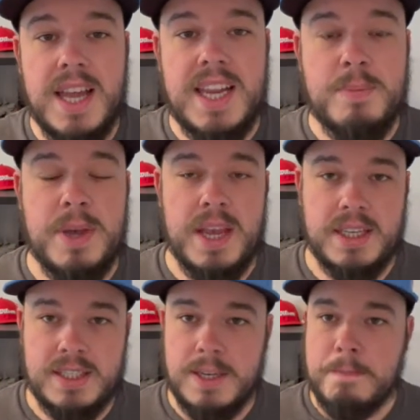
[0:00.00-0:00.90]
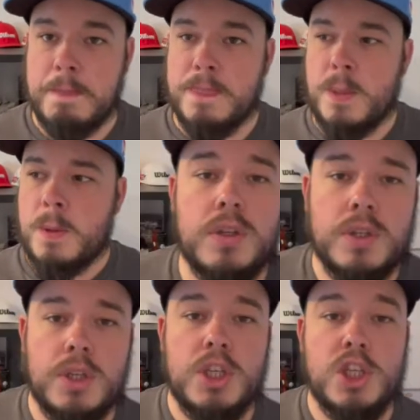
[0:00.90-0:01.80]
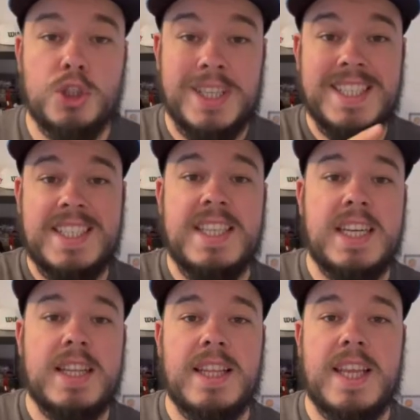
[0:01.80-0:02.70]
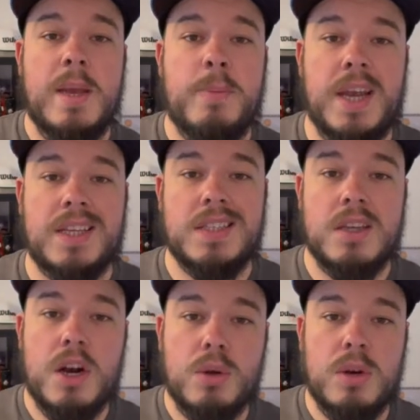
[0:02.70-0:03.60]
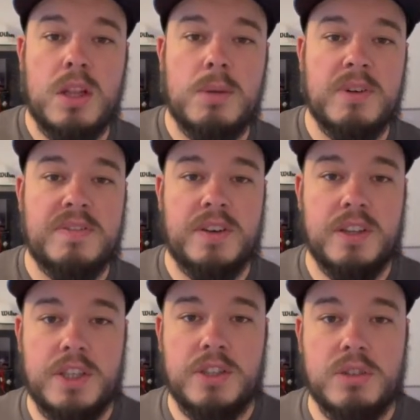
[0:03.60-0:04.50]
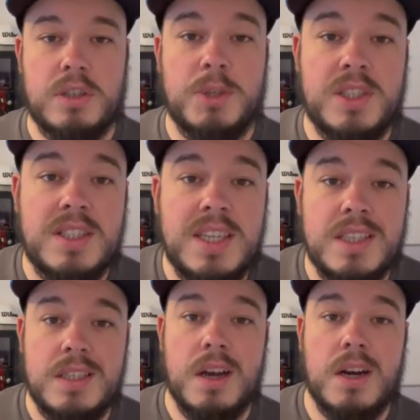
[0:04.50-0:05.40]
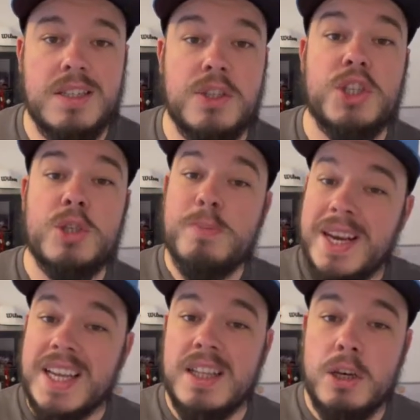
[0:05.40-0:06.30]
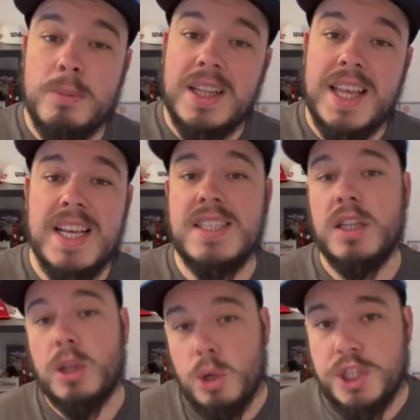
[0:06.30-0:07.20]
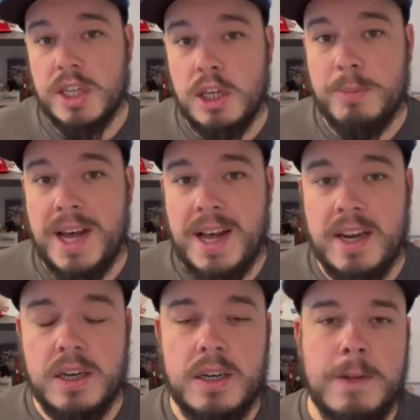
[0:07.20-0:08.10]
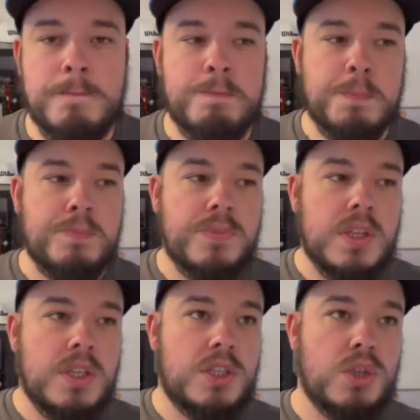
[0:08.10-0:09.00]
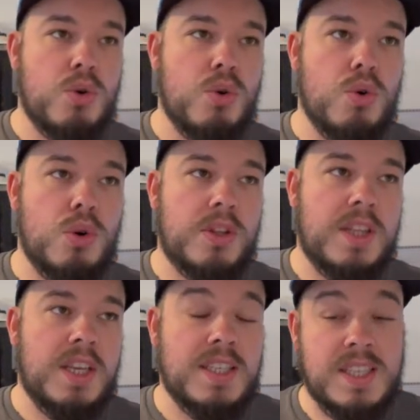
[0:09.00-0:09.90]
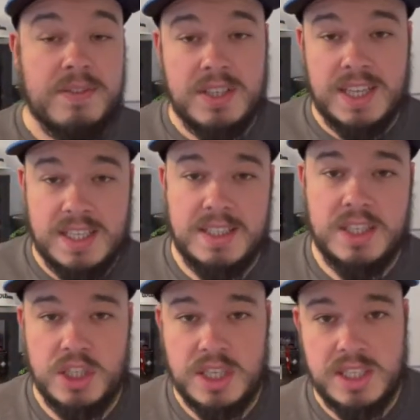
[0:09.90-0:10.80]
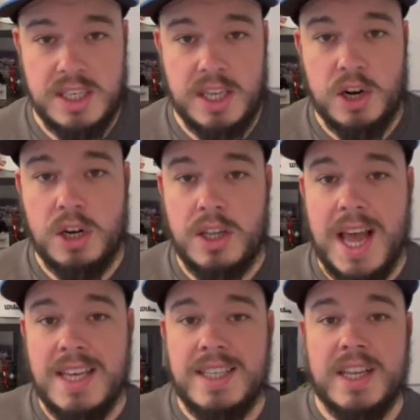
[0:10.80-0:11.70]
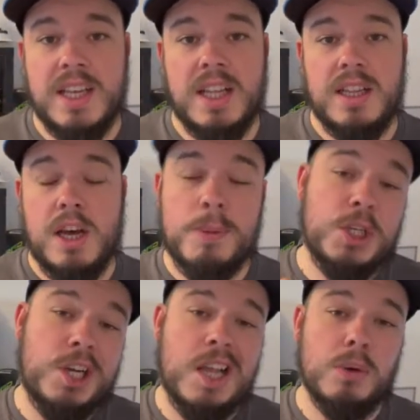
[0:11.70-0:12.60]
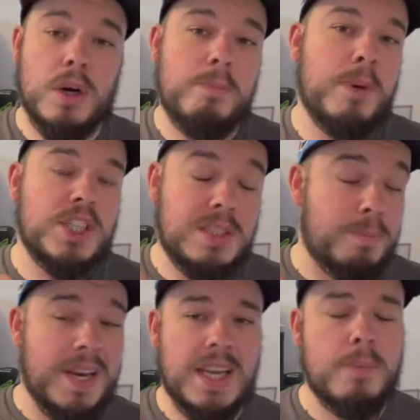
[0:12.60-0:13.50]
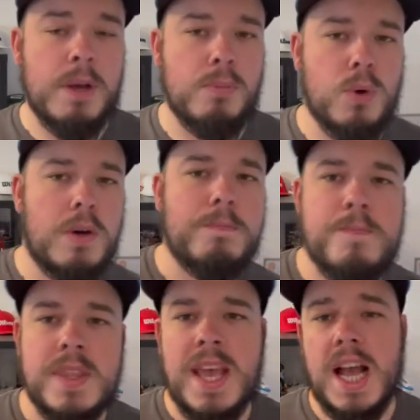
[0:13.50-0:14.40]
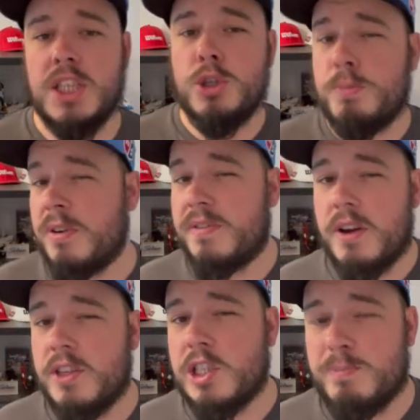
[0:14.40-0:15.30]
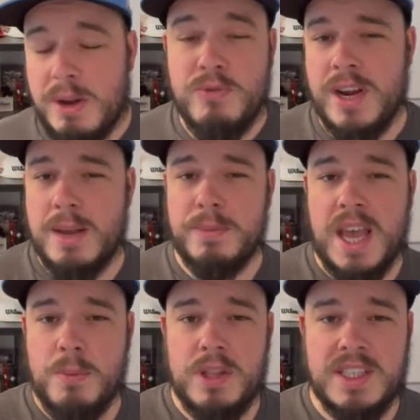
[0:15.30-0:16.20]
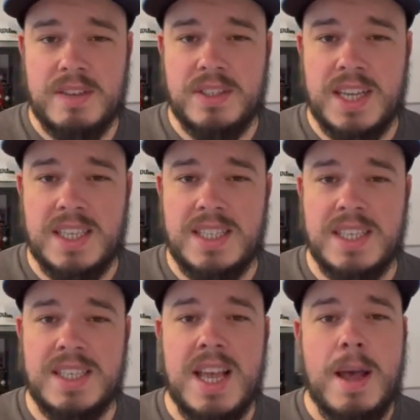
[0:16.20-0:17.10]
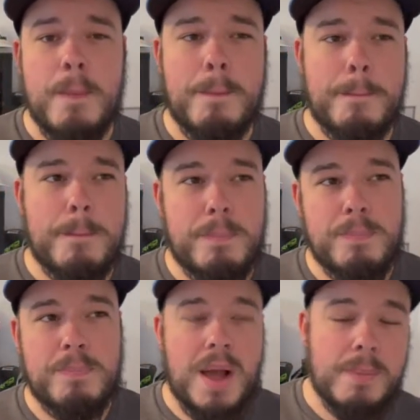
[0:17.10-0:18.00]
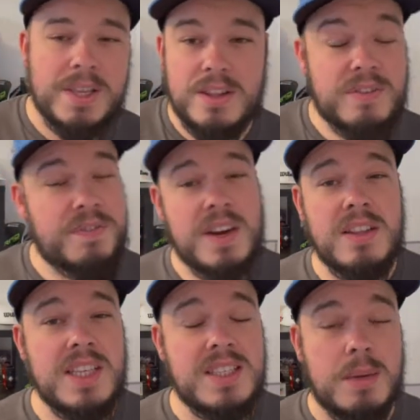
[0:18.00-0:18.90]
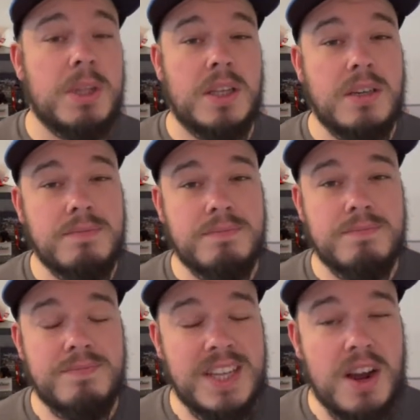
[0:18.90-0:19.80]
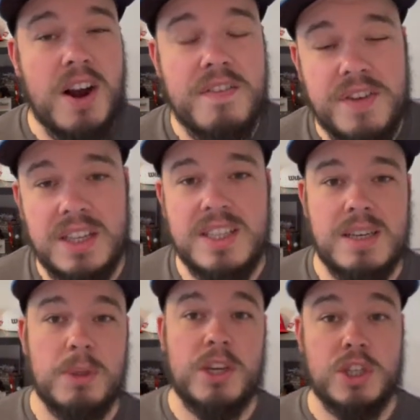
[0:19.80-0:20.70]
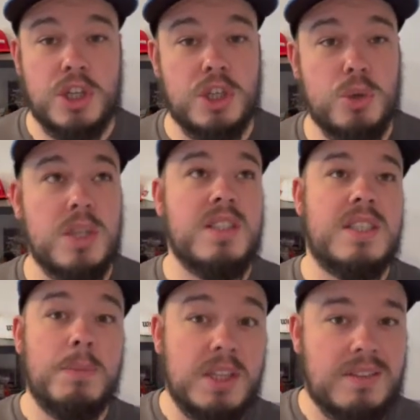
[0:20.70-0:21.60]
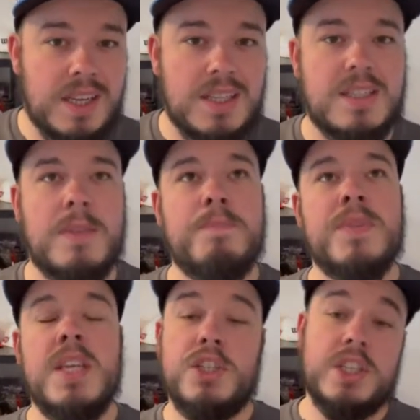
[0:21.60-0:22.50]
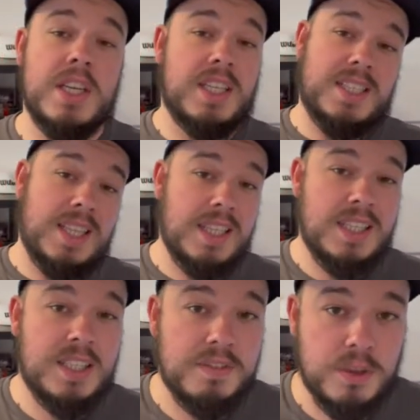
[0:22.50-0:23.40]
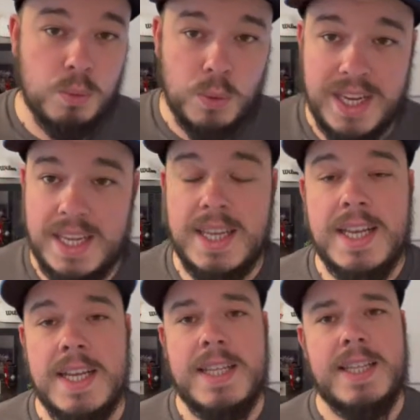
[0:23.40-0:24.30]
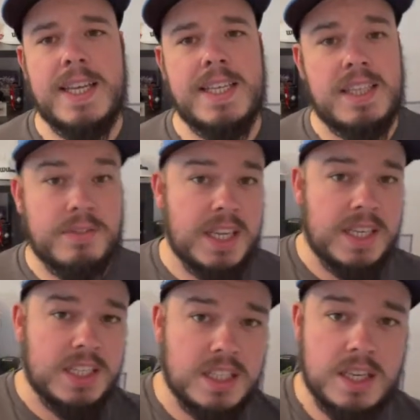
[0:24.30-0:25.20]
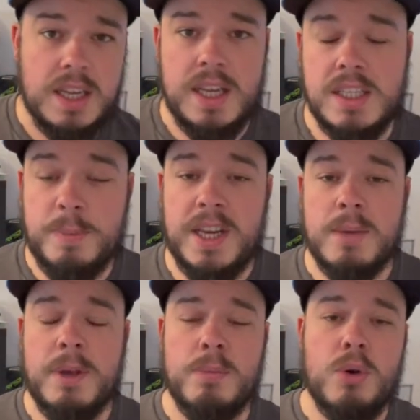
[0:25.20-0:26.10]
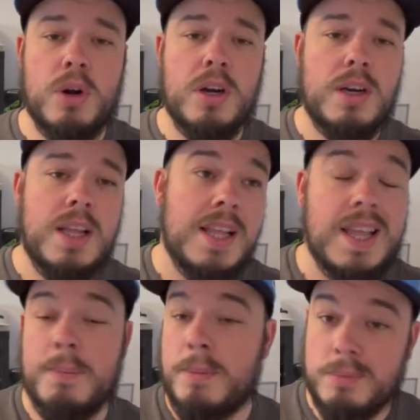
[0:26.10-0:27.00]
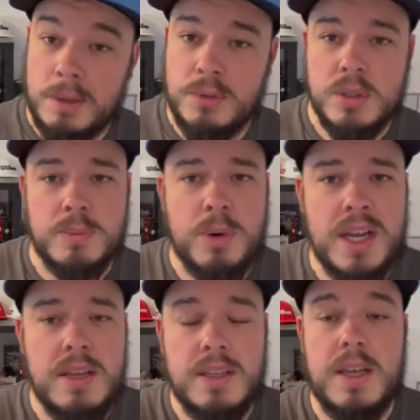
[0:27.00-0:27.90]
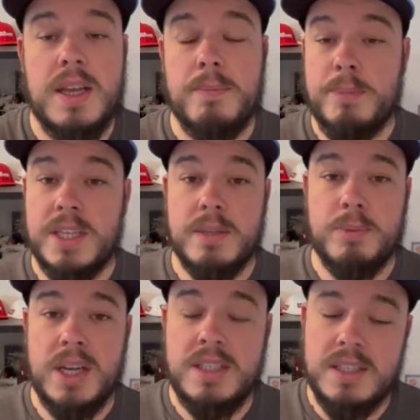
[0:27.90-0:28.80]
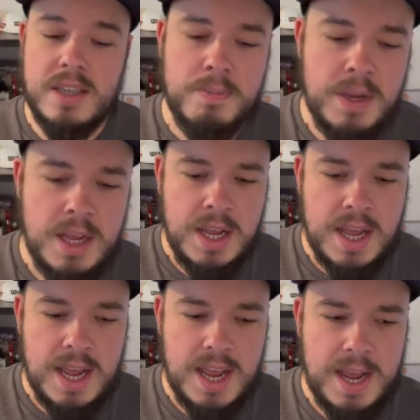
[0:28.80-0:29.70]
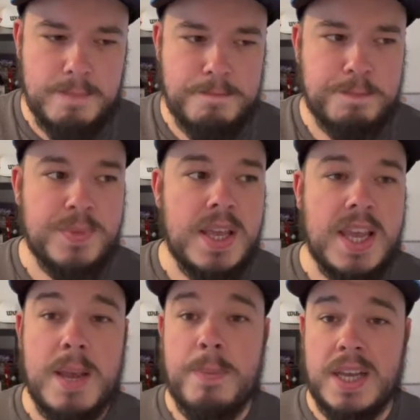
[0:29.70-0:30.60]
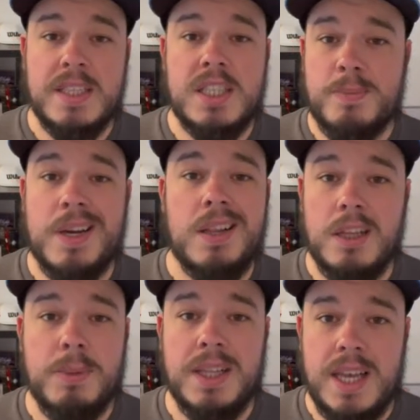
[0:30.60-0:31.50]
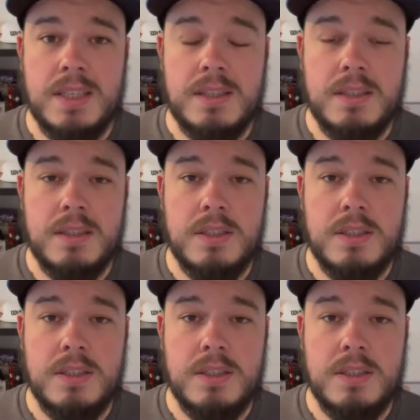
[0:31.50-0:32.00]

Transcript: Apex. So you can see there that the Apexes are going a little bit further. You're talking about 6 yards. They're spinning a little bit less and they're launching a little bit higher. So the 790s, you can see they are landing a little bit shallower, but spinning a bit more. I do prefer the spin rate I'm getting with the 790s. I mean, they're fairly similar. They are fairly similar. They're doing similar things, just in a slightly different way. The 790s spinning a bit more. That may come to a surprise, be a surprise to some. Apex is spinning a little bit less.